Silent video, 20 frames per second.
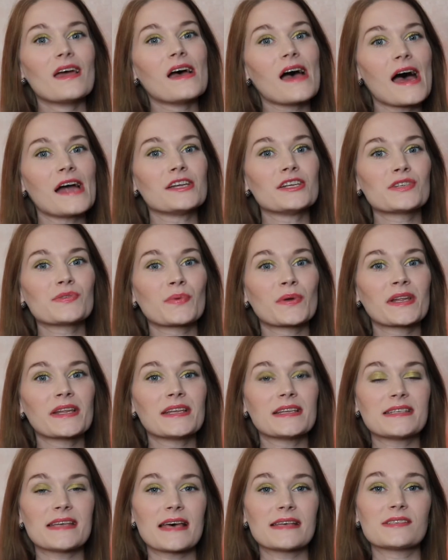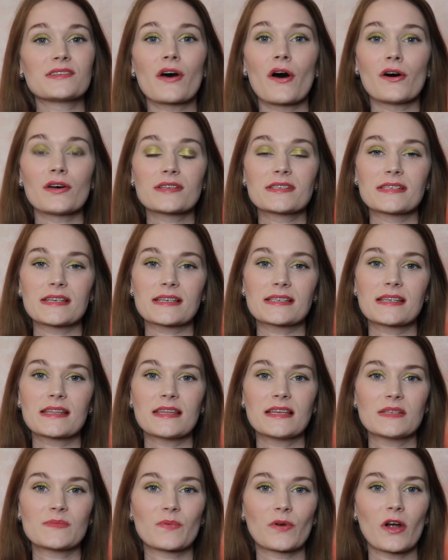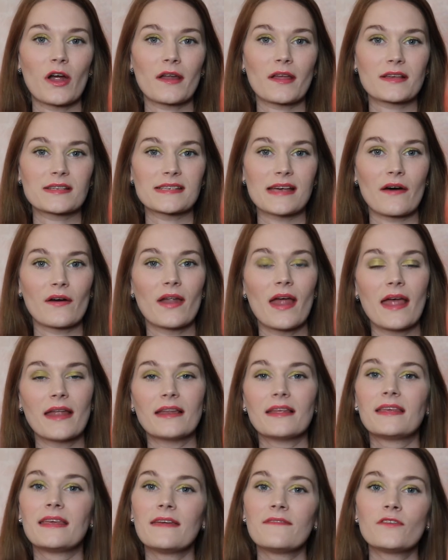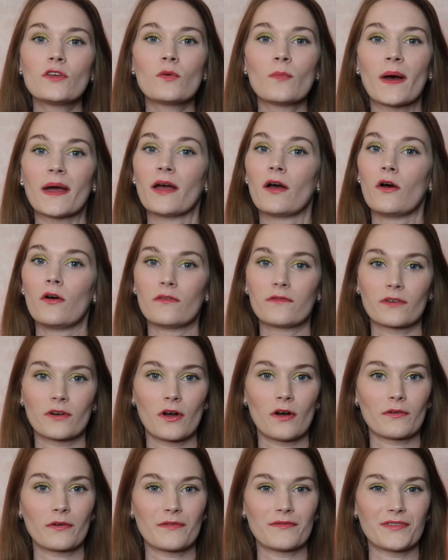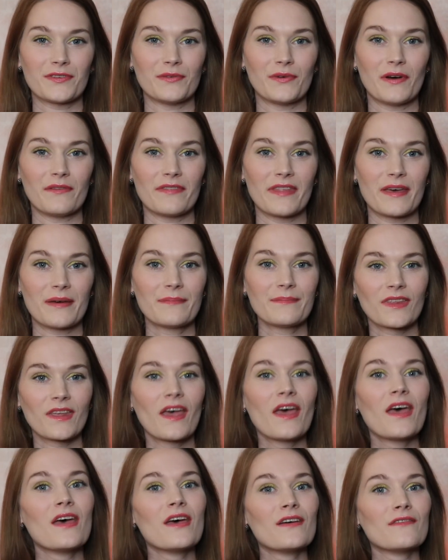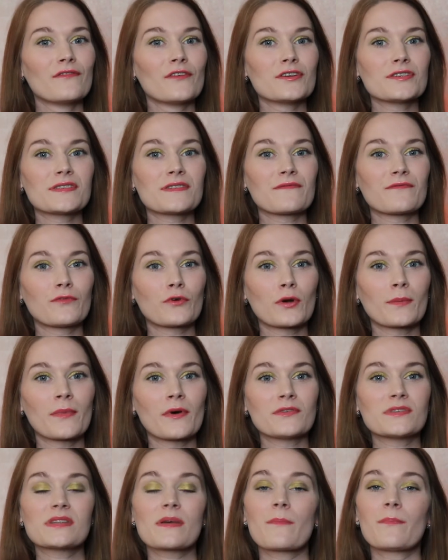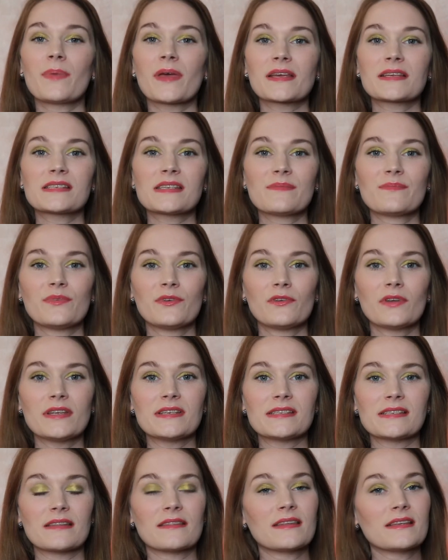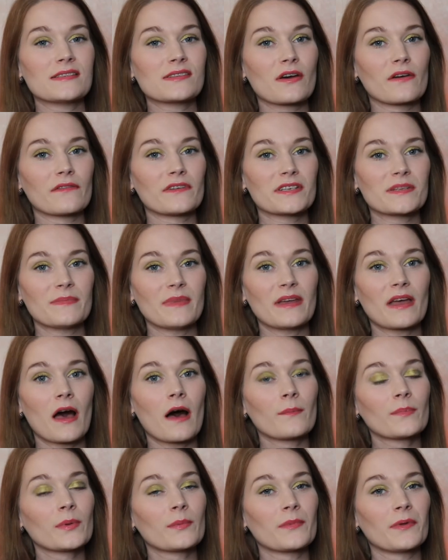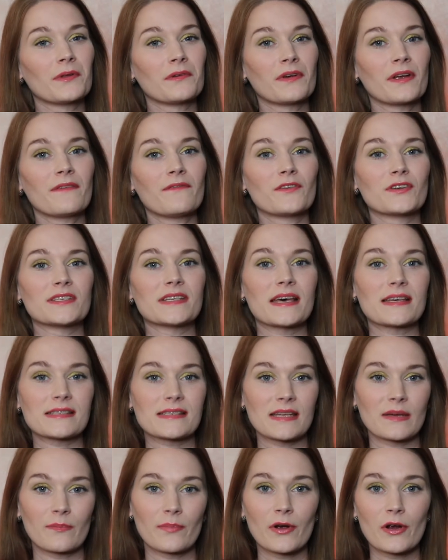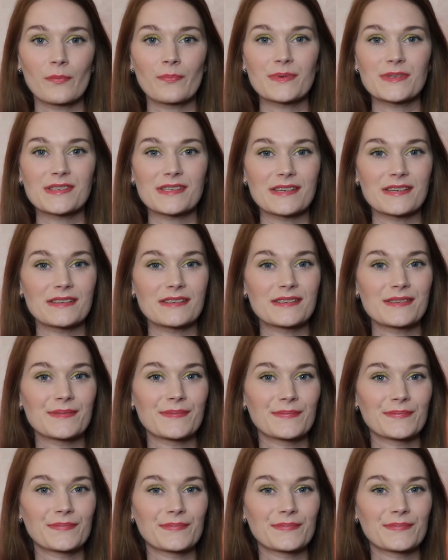I just wanted to test all 6 of these products out and give you my overall review of them. First and foremost, Pixi Beauty sent these over to me complimentary for testing purposes.